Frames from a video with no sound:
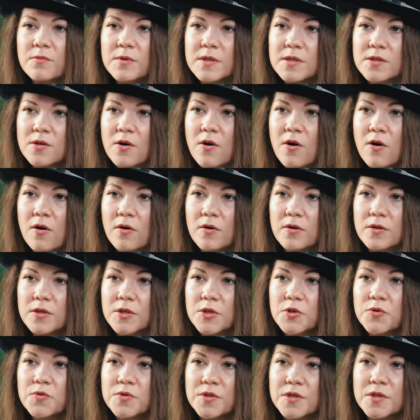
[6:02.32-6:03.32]
we saw a
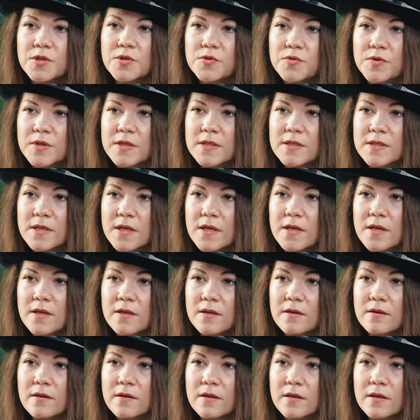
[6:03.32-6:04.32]
huge interest
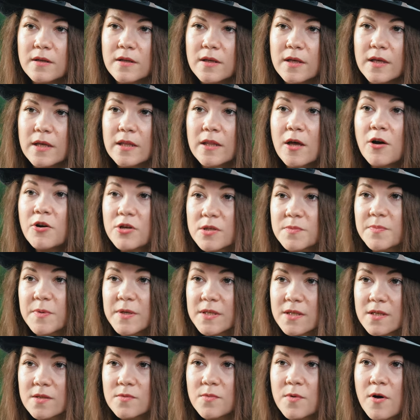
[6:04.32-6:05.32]
in, in our
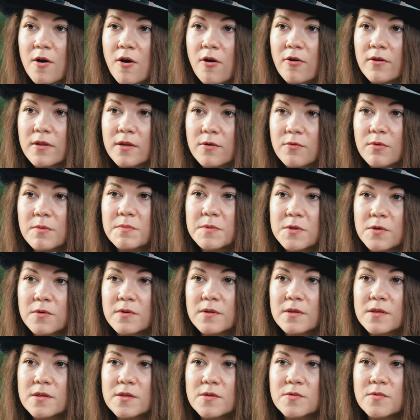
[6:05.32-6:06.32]
space as well, in the crypto
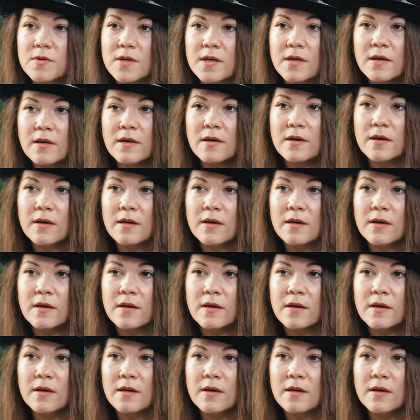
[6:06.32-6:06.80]
industry.